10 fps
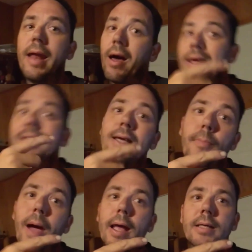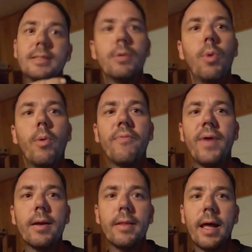Now, let's get back and see what we
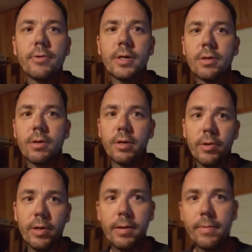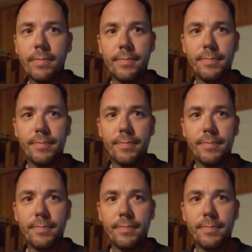found in that treasure unit.